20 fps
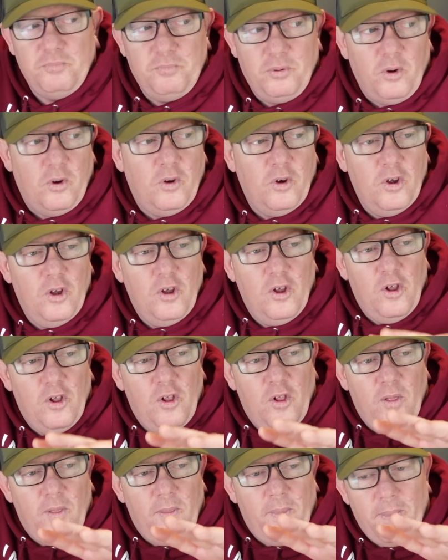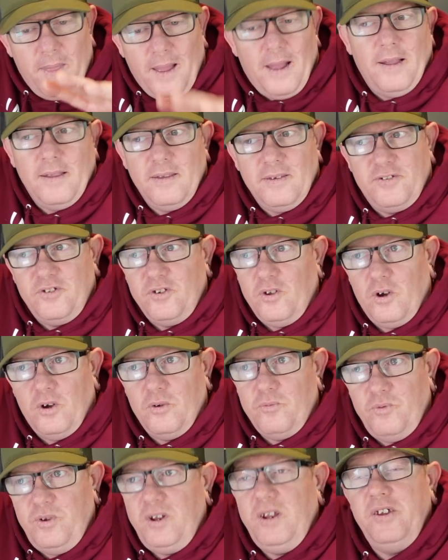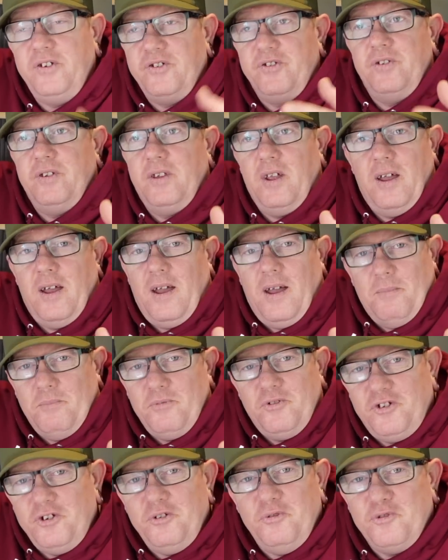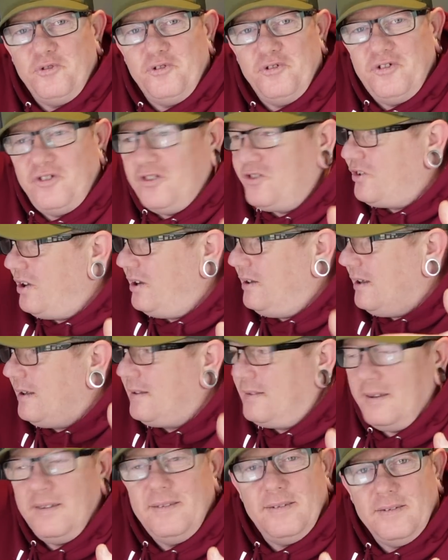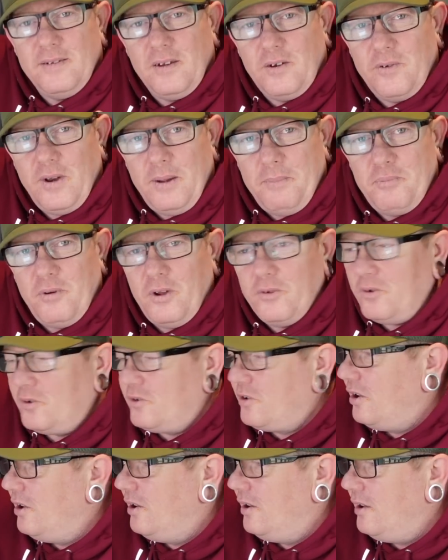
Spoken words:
But that is not a reason that I'm choosing to say that this is a great product.